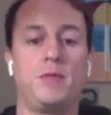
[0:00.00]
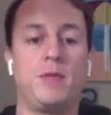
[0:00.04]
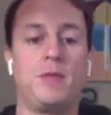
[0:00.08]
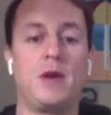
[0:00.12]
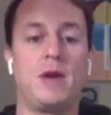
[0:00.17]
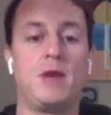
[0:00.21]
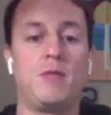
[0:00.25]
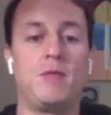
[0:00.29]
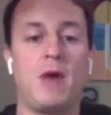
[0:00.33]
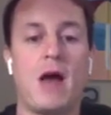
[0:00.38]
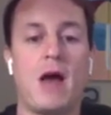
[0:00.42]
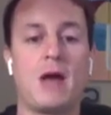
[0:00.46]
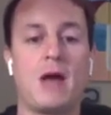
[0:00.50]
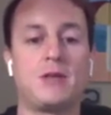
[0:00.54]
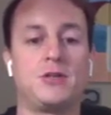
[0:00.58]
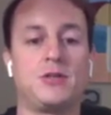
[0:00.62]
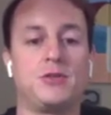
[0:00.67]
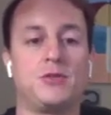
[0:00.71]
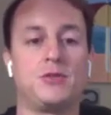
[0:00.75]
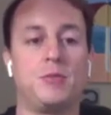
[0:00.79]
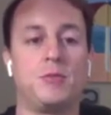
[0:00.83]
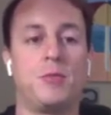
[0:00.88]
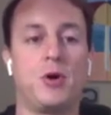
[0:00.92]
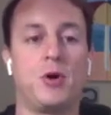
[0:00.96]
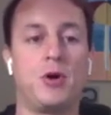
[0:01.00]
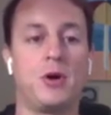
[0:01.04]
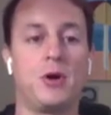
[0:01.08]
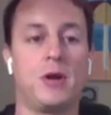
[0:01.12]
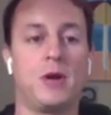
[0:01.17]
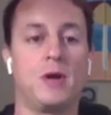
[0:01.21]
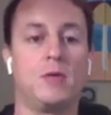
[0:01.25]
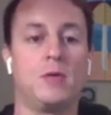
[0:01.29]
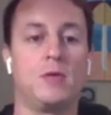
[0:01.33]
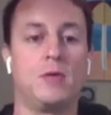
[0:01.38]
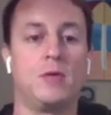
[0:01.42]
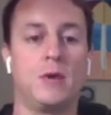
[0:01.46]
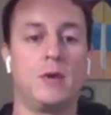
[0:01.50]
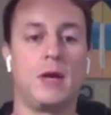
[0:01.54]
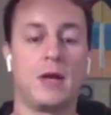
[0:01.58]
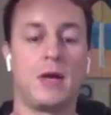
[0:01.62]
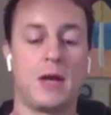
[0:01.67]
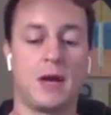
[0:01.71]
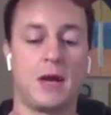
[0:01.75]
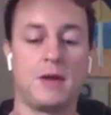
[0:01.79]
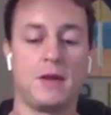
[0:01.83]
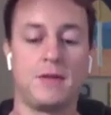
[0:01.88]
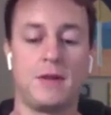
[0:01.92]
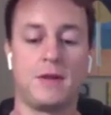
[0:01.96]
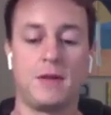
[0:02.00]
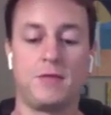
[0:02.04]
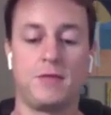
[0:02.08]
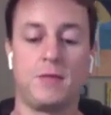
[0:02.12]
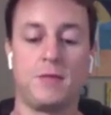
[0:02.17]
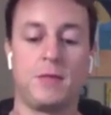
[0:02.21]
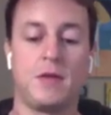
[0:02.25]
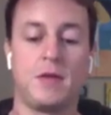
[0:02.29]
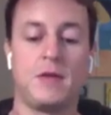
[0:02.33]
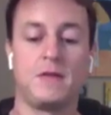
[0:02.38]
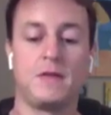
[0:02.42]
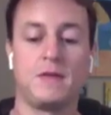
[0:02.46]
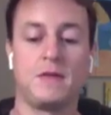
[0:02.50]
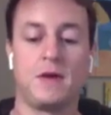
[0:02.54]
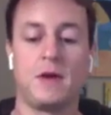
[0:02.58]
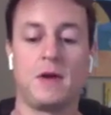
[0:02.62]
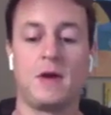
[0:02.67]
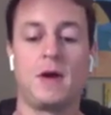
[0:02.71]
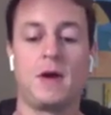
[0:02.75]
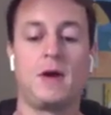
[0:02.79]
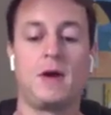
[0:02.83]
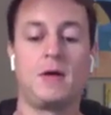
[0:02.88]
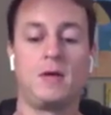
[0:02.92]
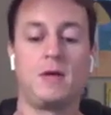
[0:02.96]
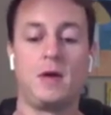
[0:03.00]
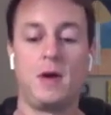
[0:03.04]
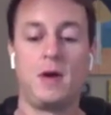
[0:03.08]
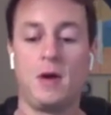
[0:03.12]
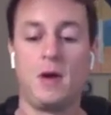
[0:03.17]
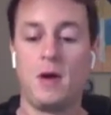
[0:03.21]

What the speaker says: from any rashes or burning or any kind of thing from the inside out.